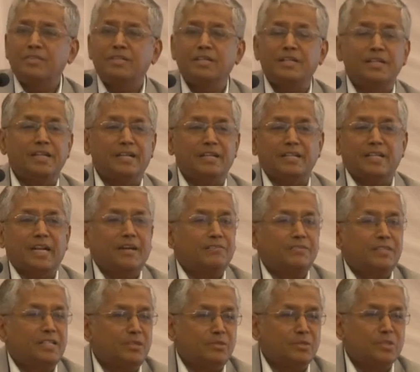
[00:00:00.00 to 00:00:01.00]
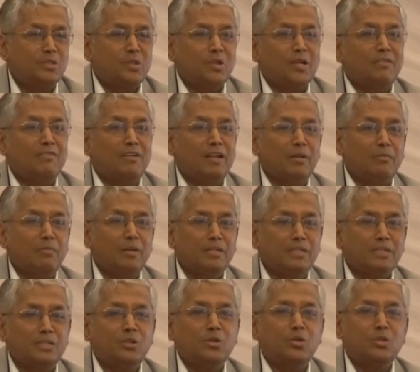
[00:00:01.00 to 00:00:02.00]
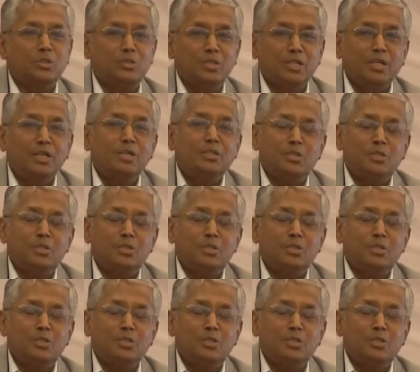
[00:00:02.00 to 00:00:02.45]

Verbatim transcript: theory and graph theory was not available as a course.